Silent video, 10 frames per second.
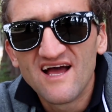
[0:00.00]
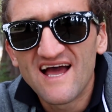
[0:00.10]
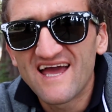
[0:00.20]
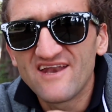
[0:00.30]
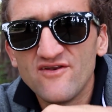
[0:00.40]

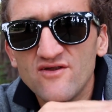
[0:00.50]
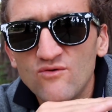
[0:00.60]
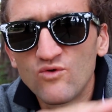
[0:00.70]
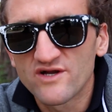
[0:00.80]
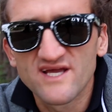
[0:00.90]
I had no
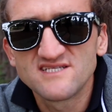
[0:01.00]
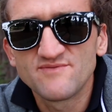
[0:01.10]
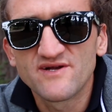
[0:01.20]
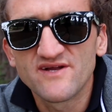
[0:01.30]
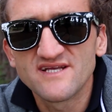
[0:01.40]
work
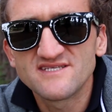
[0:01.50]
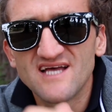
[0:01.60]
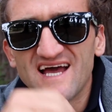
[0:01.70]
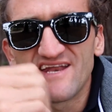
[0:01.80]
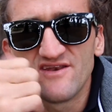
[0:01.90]
experience.
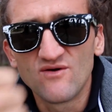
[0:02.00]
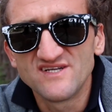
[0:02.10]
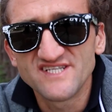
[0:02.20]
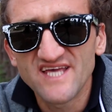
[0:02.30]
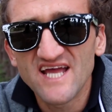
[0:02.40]
I had no
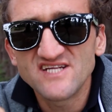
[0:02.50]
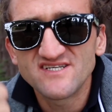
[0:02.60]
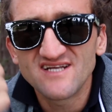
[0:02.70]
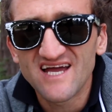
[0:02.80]
education.